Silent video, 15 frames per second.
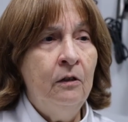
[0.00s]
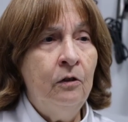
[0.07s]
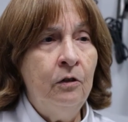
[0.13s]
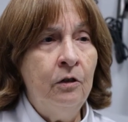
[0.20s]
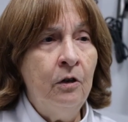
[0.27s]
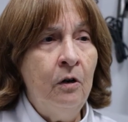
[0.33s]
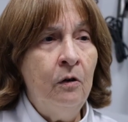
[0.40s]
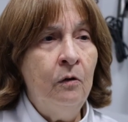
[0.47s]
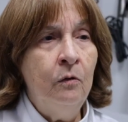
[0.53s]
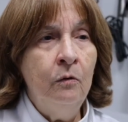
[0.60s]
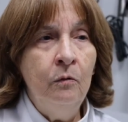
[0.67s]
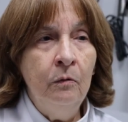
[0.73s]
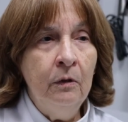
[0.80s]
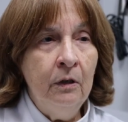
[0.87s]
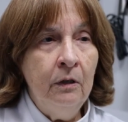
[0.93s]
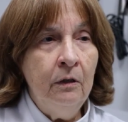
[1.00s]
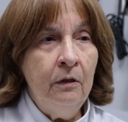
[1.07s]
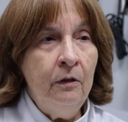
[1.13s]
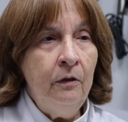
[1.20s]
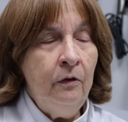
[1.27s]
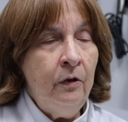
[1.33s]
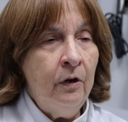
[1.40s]
So,
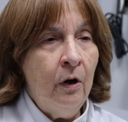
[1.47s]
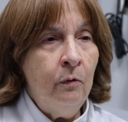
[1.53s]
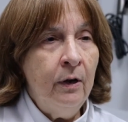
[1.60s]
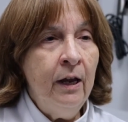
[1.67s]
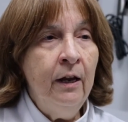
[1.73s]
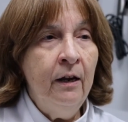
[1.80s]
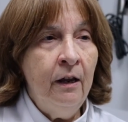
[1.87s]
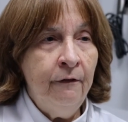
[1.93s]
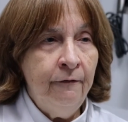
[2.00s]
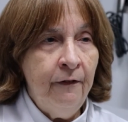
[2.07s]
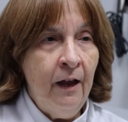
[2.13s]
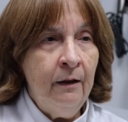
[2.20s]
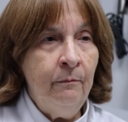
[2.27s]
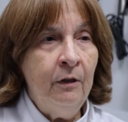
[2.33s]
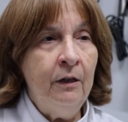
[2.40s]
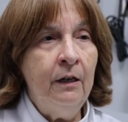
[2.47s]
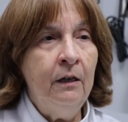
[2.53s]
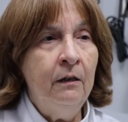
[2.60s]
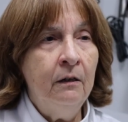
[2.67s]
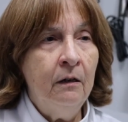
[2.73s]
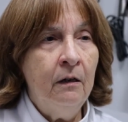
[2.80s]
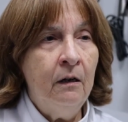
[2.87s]
you know, in a
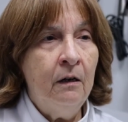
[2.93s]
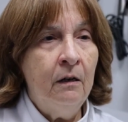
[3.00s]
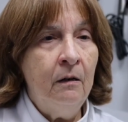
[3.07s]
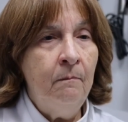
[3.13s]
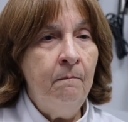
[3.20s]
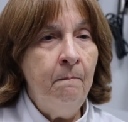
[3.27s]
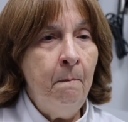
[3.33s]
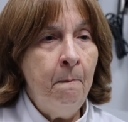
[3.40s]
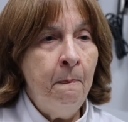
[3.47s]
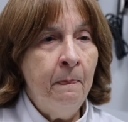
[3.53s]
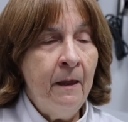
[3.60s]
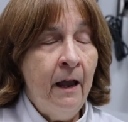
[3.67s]
family, um,